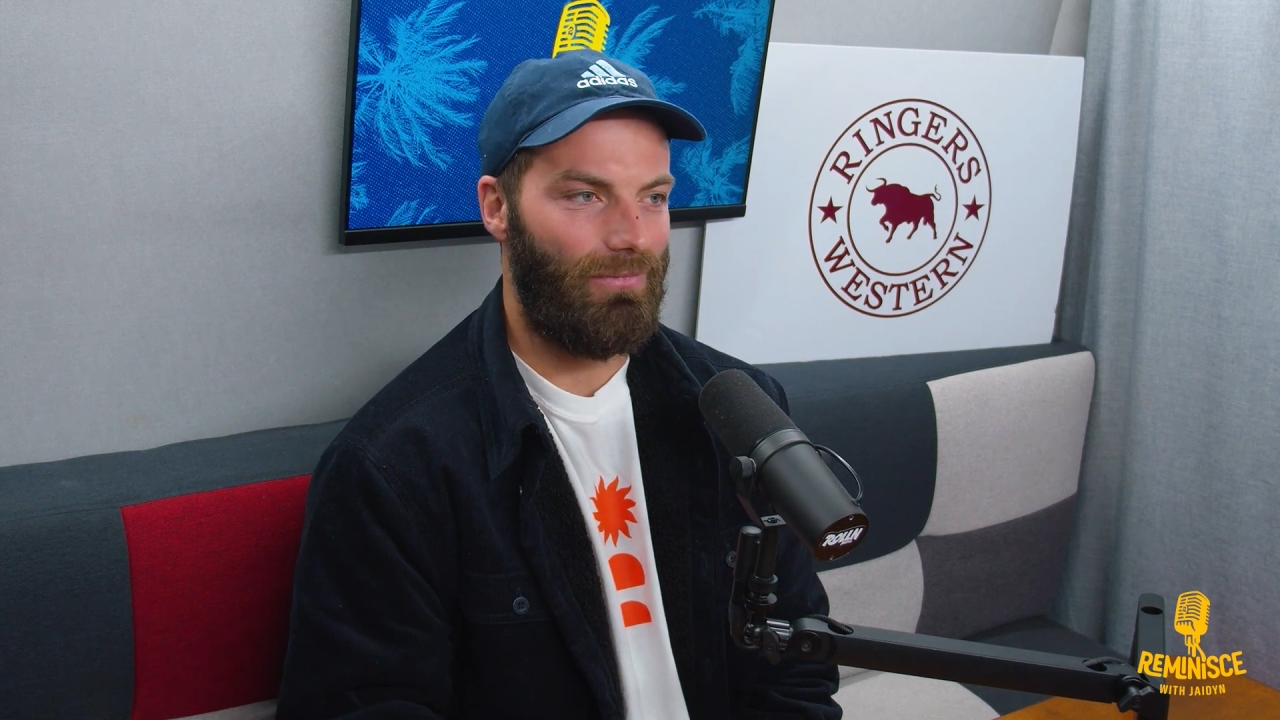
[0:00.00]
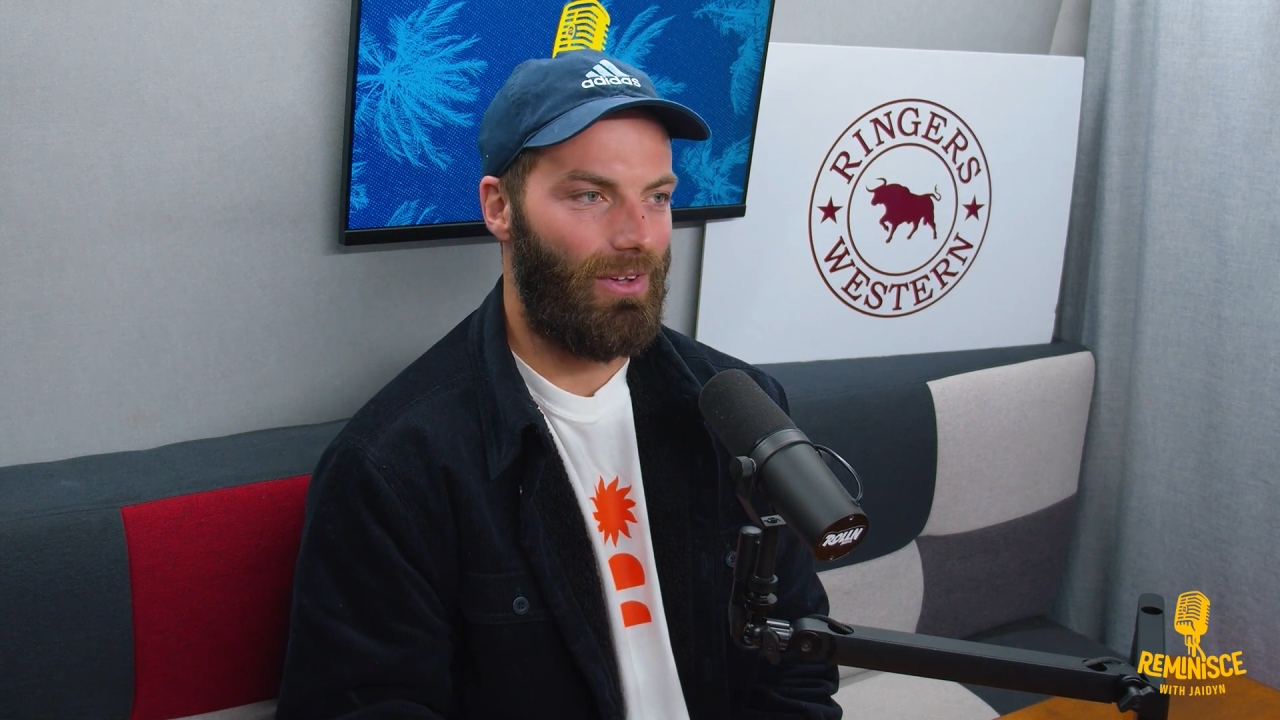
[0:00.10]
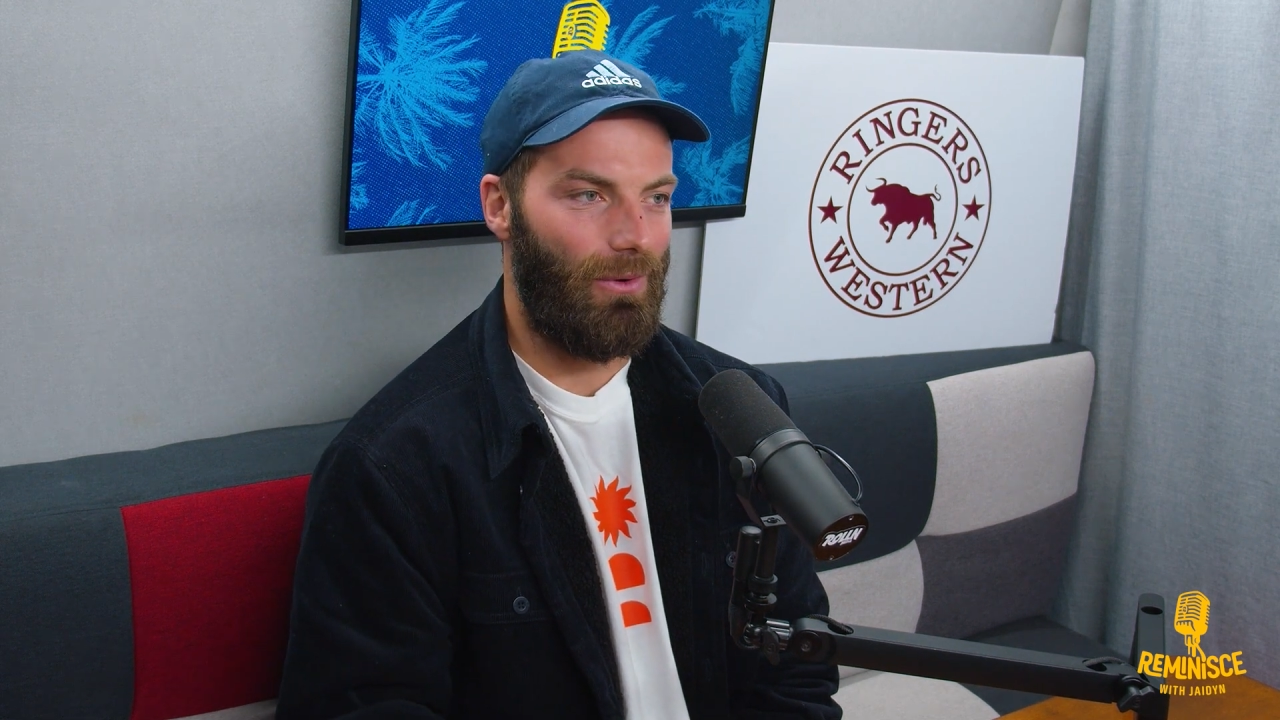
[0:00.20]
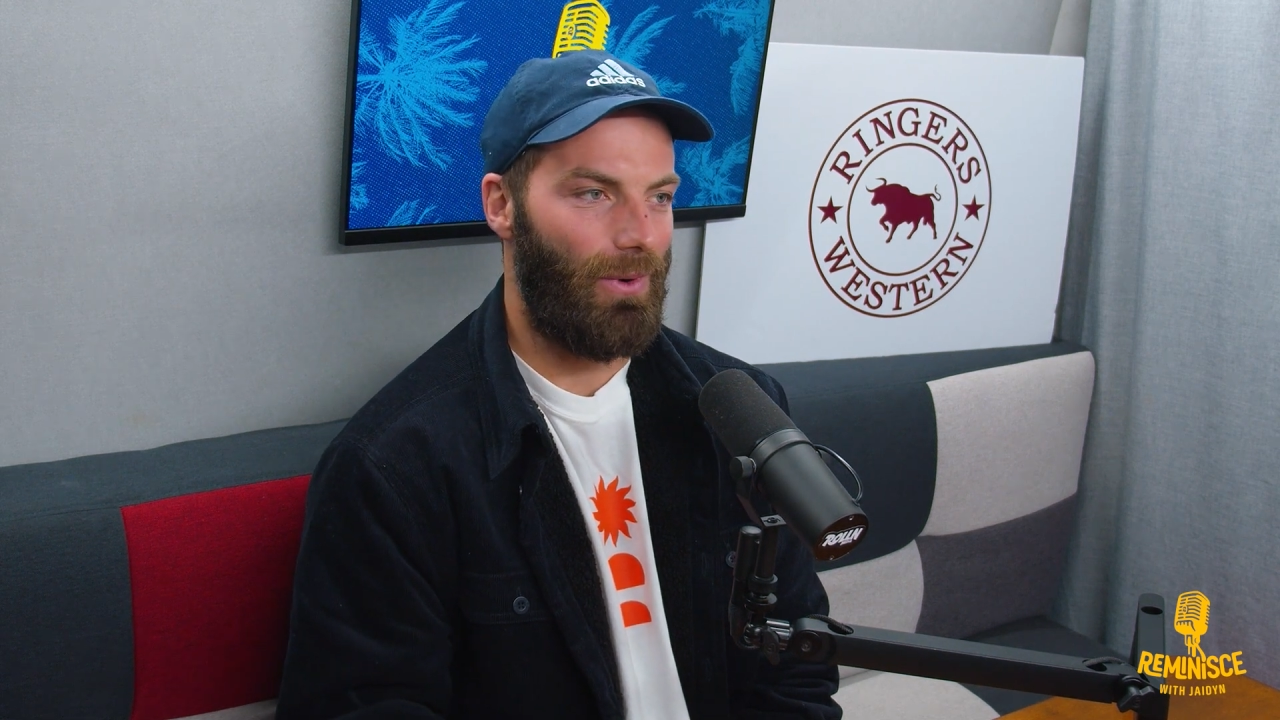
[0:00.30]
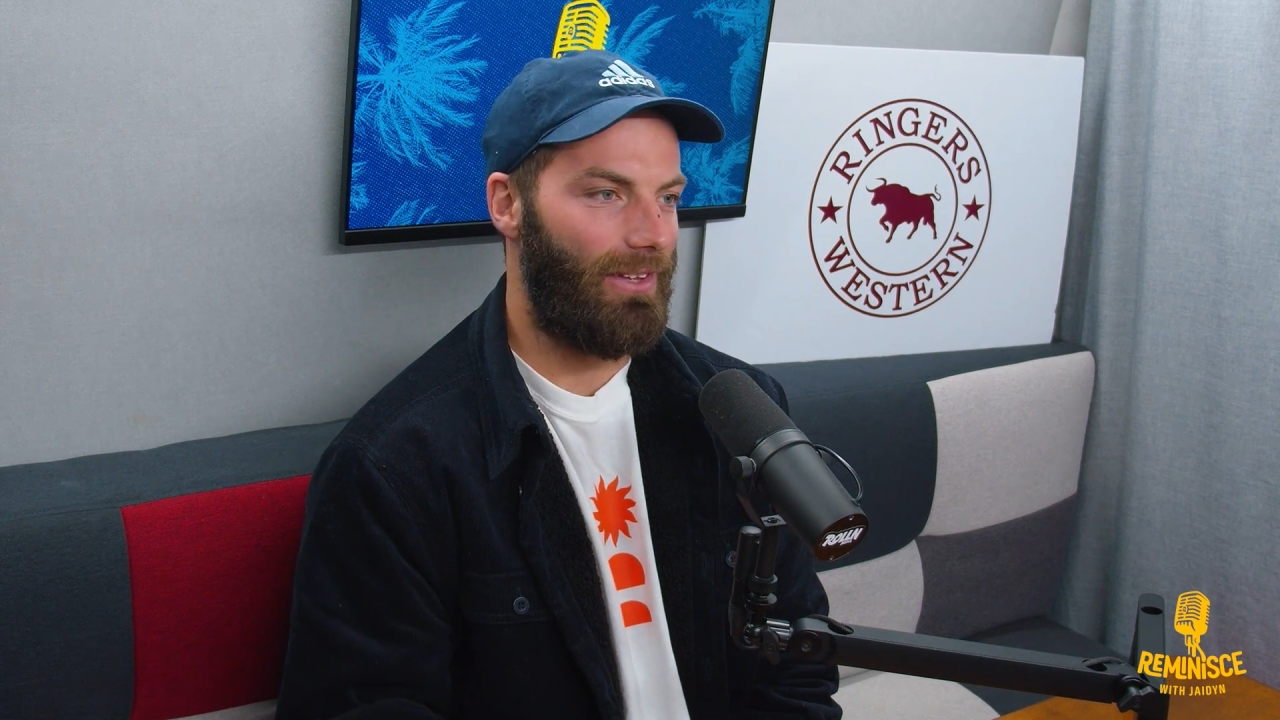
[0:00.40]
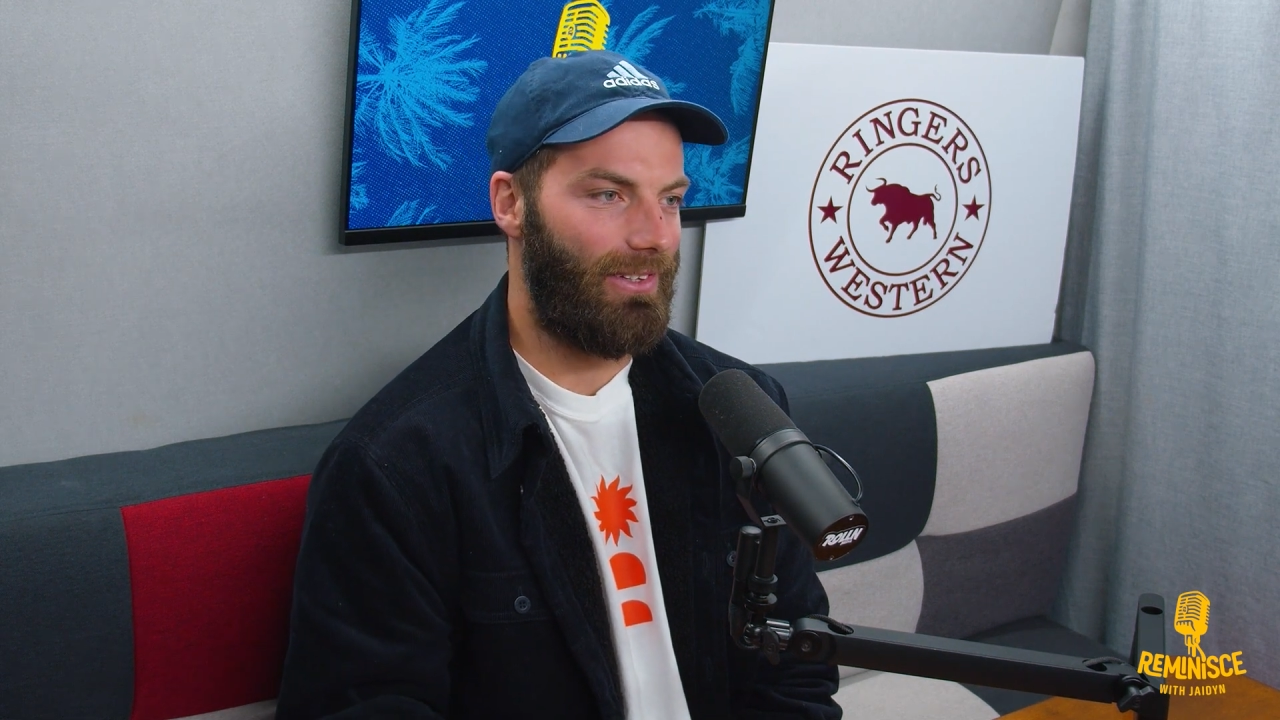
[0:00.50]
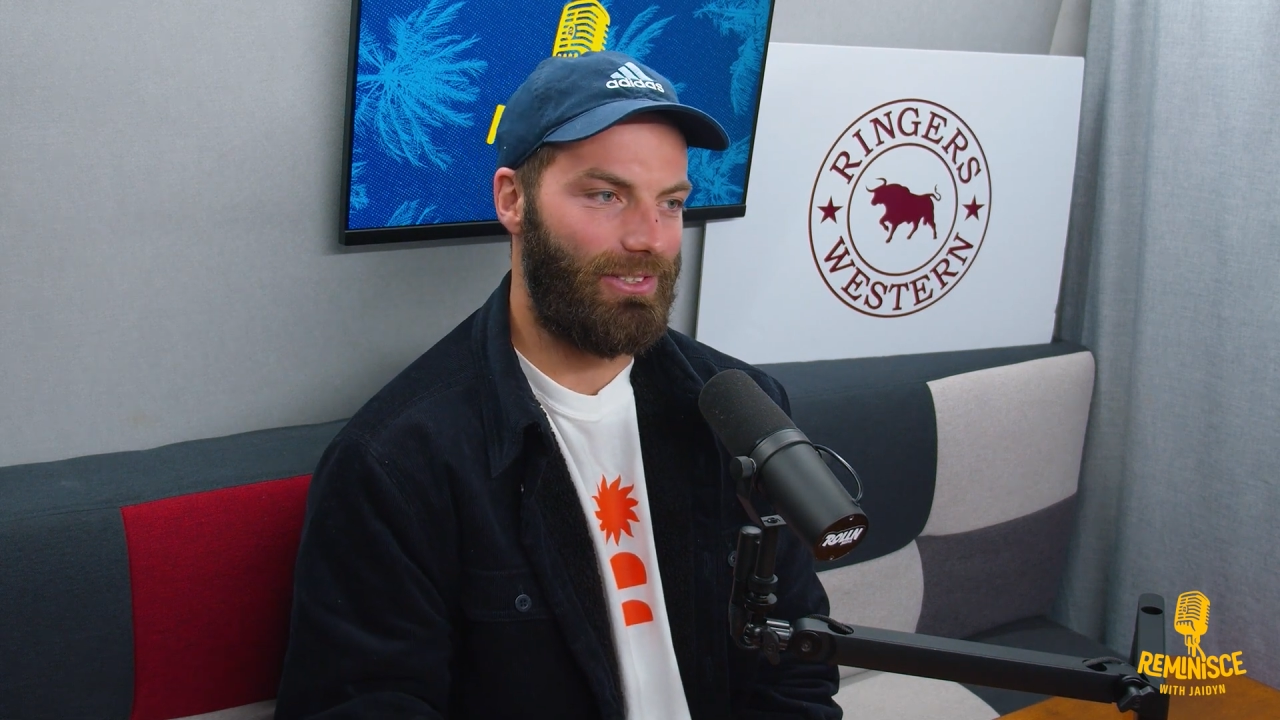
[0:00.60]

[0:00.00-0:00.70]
like weekly,